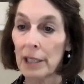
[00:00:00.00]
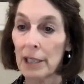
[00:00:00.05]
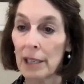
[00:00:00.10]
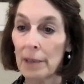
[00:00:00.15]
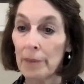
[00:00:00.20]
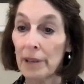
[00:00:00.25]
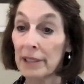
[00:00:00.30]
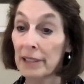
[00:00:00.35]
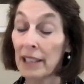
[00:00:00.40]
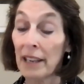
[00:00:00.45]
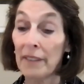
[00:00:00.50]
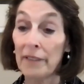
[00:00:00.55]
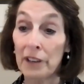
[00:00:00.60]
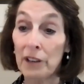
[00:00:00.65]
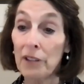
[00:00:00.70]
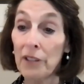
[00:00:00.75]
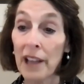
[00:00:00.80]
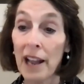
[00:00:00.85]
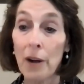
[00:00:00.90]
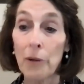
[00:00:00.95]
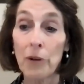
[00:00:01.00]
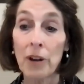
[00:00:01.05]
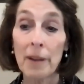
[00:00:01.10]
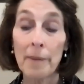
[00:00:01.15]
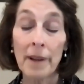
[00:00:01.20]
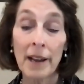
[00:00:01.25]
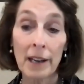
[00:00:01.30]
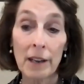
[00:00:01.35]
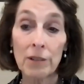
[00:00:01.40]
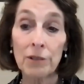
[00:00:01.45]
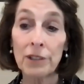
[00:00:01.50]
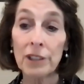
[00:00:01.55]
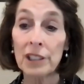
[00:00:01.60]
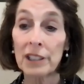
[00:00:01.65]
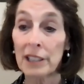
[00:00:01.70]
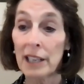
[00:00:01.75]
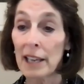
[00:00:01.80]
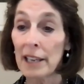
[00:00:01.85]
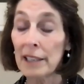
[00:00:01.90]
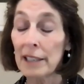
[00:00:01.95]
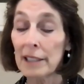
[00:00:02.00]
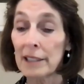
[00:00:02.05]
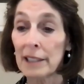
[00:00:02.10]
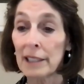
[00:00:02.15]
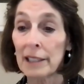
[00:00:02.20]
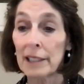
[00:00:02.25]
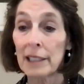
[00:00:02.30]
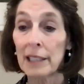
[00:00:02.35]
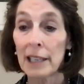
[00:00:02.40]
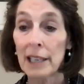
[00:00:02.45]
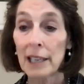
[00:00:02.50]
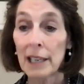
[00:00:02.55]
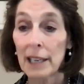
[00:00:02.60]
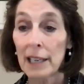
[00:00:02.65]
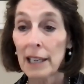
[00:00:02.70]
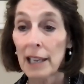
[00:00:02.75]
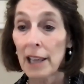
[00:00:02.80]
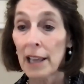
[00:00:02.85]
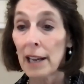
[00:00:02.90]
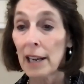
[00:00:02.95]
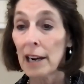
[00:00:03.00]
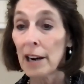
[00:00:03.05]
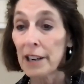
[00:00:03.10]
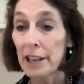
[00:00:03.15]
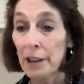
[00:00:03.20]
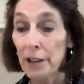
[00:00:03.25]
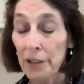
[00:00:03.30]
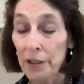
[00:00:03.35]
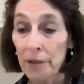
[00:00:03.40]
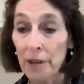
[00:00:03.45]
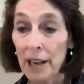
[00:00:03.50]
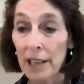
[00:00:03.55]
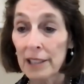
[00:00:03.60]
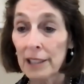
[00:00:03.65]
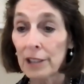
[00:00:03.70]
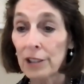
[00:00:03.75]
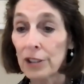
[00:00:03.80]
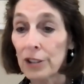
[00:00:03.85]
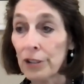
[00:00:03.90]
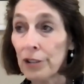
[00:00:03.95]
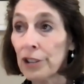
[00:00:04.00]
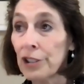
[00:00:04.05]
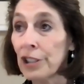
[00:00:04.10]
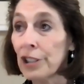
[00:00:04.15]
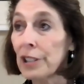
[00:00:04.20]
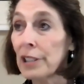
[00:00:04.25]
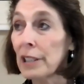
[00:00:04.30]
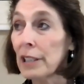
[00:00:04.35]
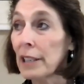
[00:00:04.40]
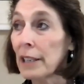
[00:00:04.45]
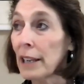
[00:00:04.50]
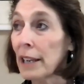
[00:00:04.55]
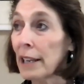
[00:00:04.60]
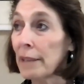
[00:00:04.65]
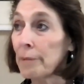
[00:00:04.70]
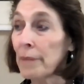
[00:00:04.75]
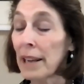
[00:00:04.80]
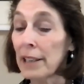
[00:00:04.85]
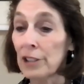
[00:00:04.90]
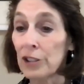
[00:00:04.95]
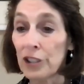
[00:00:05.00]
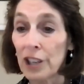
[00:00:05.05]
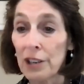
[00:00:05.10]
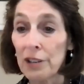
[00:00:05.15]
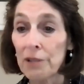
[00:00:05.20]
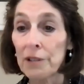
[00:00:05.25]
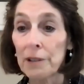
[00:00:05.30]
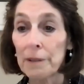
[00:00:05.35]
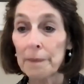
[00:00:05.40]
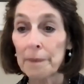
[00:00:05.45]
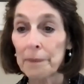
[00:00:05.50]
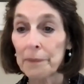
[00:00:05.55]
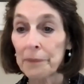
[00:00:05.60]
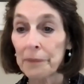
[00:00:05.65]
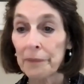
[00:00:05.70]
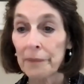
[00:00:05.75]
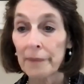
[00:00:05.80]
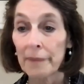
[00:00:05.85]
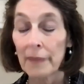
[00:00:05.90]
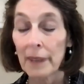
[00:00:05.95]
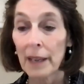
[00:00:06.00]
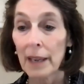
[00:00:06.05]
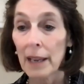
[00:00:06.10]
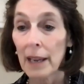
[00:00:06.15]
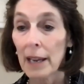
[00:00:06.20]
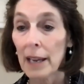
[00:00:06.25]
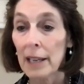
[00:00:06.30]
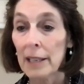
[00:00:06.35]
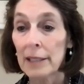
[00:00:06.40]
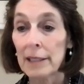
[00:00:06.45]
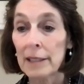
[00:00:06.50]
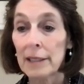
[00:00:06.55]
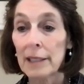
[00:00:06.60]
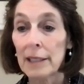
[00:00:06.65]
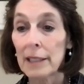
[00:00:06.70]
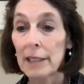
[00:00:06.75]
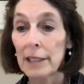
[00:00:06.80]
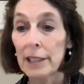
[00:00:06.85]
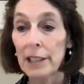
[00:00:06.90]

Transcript: because I feel that way. My older son is a cardiothoracic surgeon at Mass General. And, you